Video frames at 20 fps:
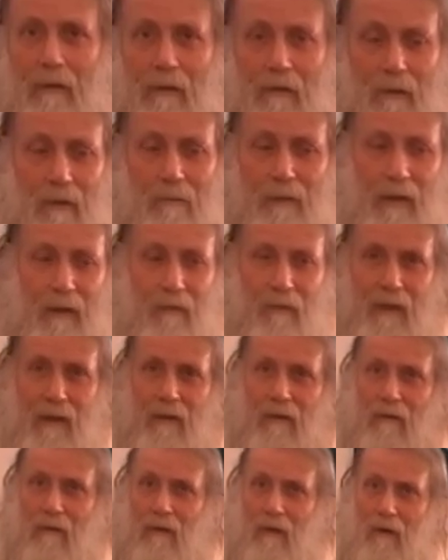could be. We
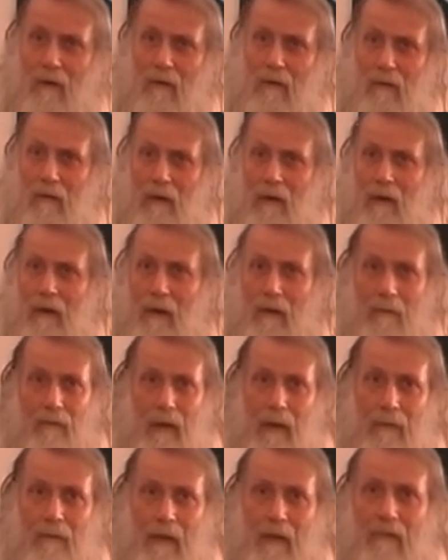don't know.
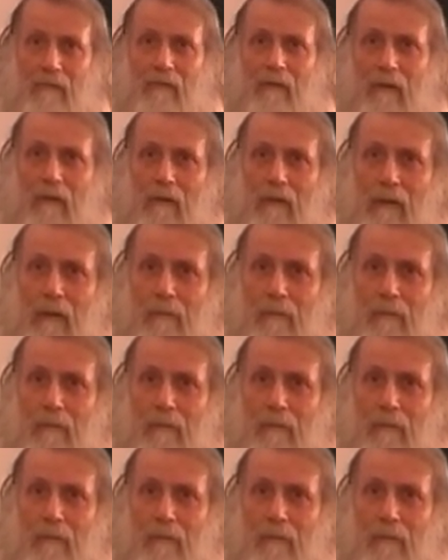Maybe it's the only